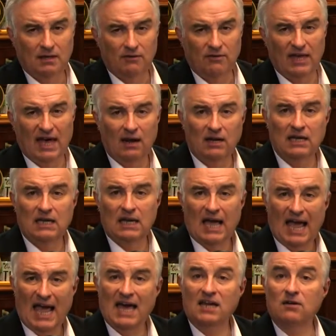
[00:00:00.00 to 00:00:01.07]
that
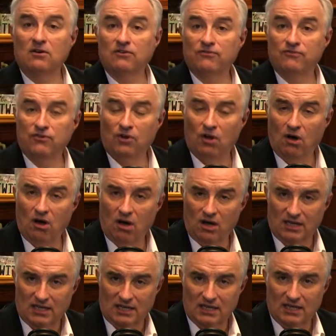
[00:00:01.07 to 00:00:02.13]
had a
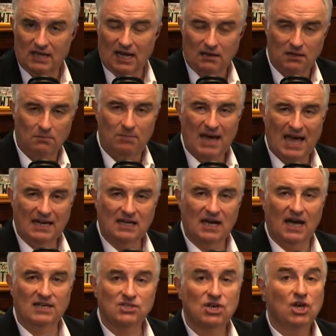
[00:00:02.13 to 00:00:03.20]
flaw in it, and the bad
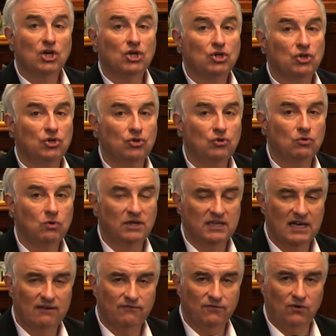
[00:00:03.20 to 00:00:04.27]
guys knew what
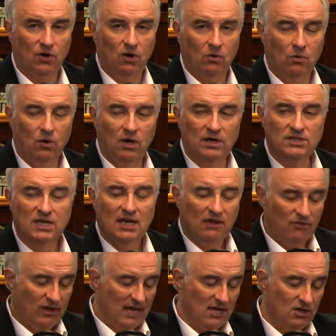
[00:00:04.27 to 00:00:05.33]
that flaw was,
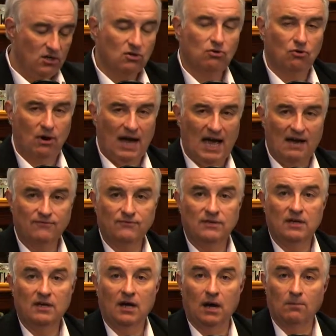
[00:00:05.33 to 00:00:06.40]
they could
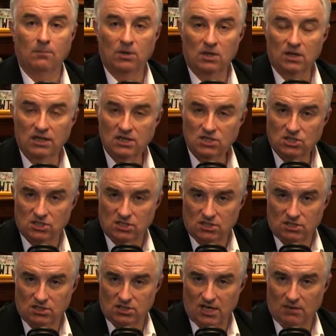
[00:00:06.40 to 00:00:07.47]
craft a
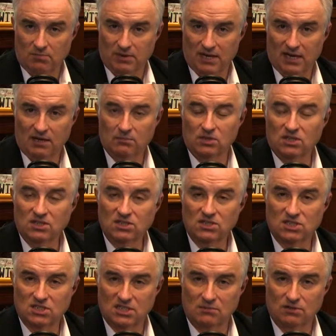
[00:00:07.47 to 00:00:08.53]
malicious JPEG, a
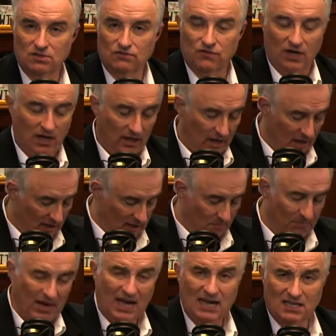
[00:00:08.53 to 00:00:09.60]
malicious image file that
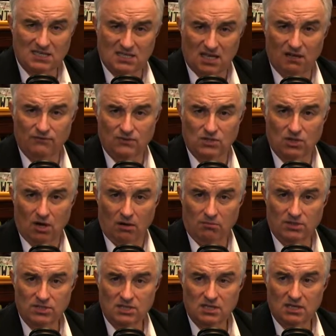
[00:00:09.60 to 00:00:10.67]
by itself is
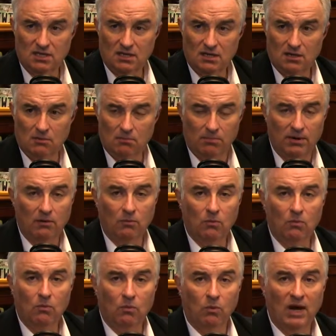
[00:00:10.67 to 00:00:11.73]
harmless, but
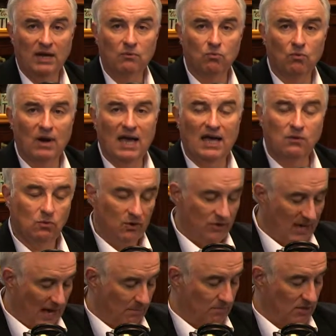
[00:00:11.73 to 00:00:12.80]
when read with
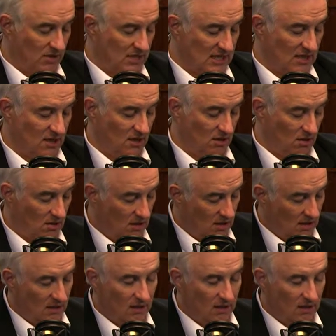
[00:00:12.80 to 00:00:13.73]
that particular